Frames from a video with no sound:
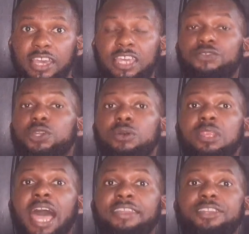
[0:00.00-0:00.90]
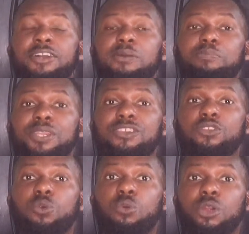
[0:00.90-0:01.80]
If you don't like the company
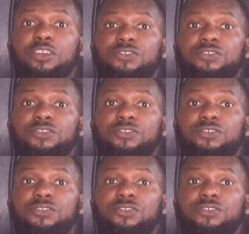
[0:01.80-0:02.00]
you work